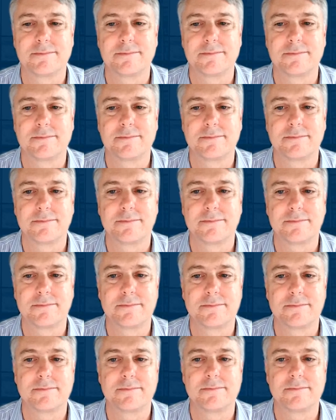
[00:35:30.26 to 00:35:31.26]

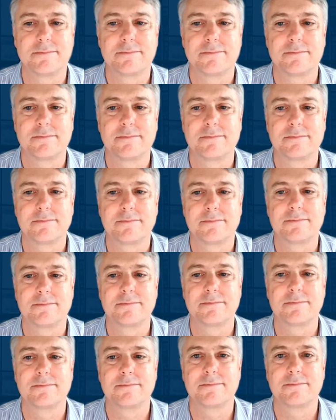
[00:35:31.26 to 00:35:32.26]

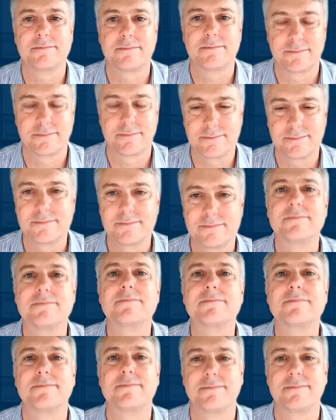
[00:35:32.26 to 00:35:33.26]

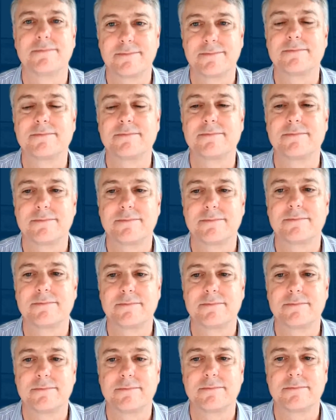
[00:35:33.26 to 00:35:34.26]

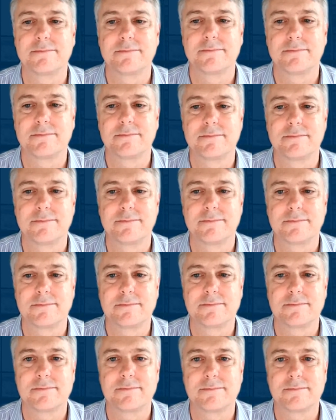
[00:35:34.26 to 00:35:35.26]

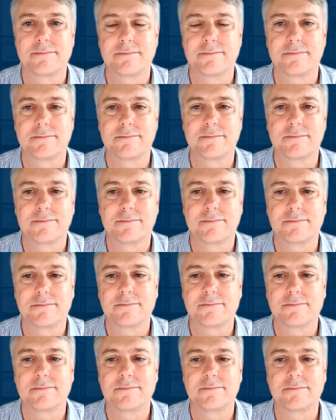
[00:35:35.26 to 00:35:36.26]

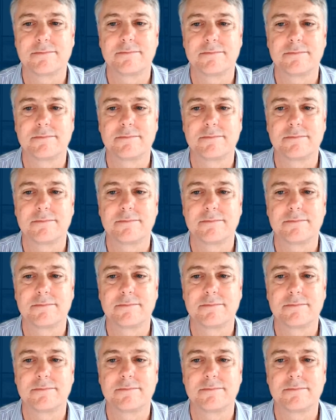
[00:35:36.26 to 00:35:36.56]
(silent)